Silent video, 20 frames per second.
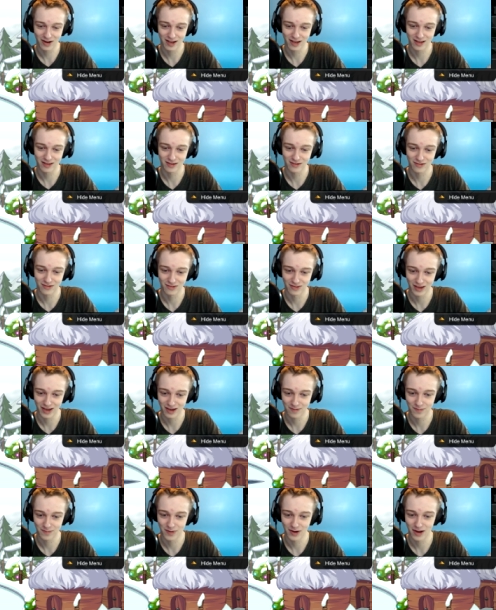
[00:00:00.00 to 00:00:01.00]
in the
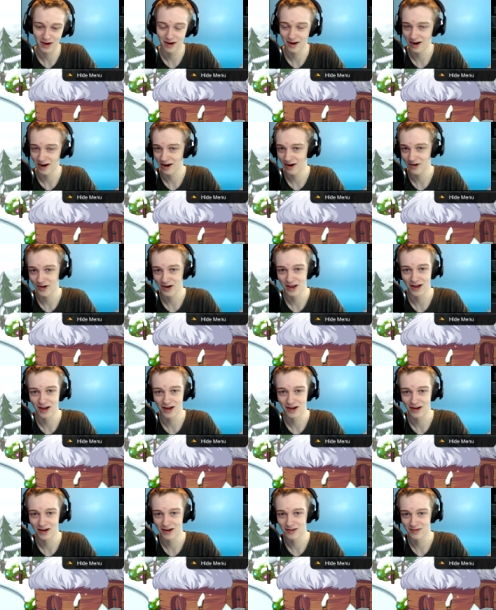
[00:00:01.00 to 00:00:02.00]
like button
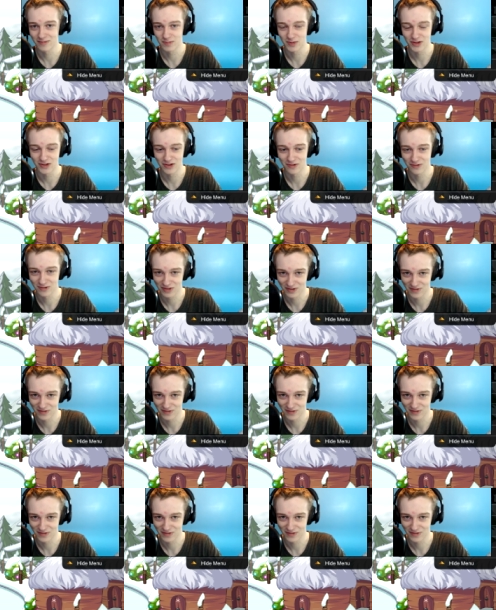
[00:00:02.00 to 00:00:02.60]
area below the